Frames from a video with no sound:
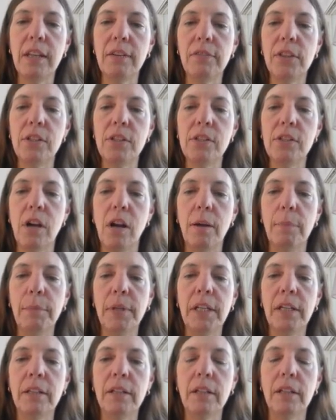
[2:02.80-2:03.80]
of the
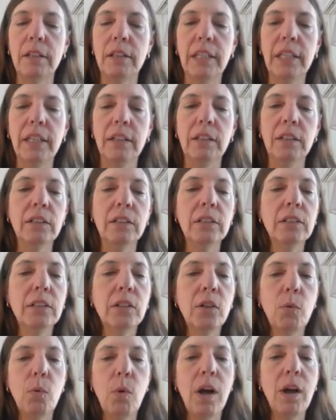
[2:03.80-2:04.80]
dominant allele?
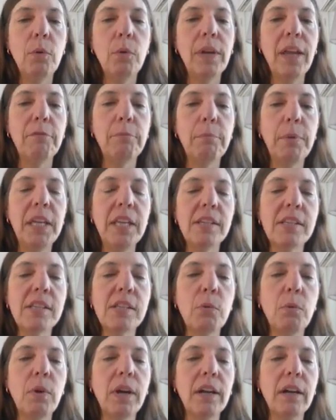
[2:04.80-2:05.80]
Well, we have P
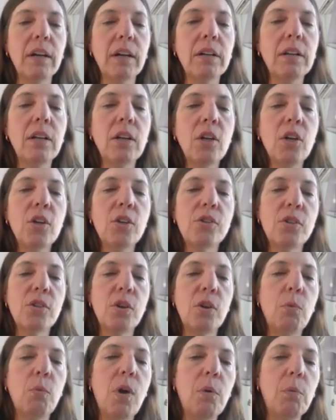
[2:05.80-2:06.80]
squared.
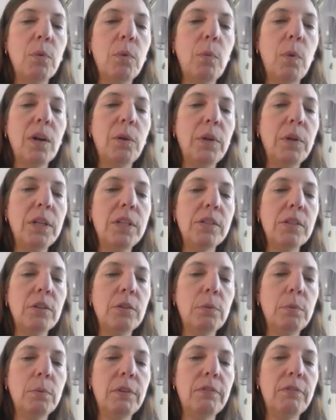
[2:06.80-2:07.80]
So what
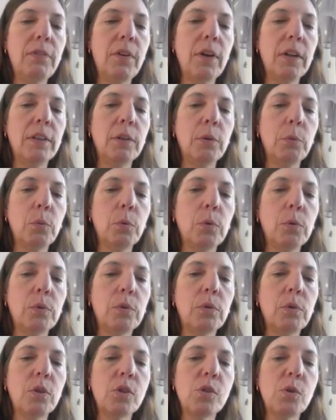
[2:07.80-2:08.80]
do? We find the
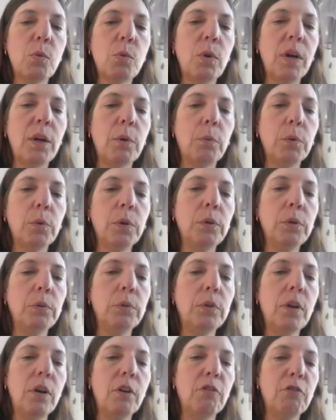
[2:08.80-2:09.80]
square root
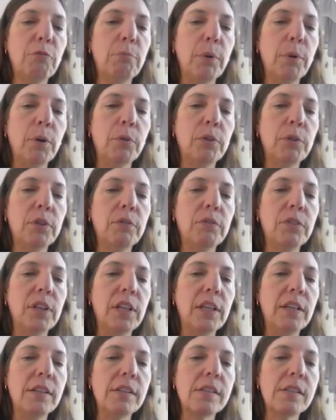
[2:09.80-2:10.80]
of both of
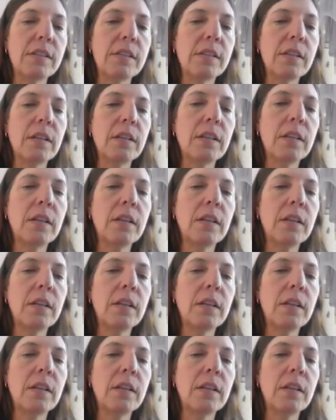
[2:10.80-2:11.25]
these.